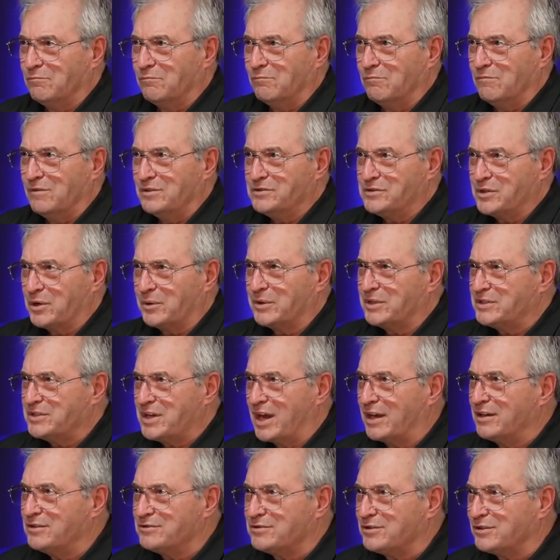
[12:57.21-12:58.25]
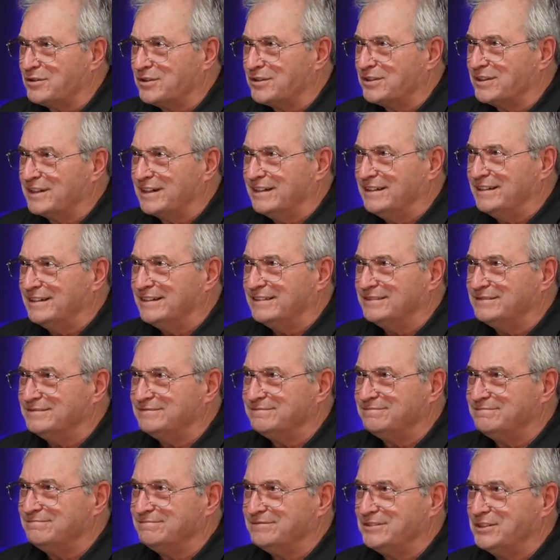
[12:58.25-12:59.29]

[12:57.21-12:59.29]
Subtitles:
is there a danger in,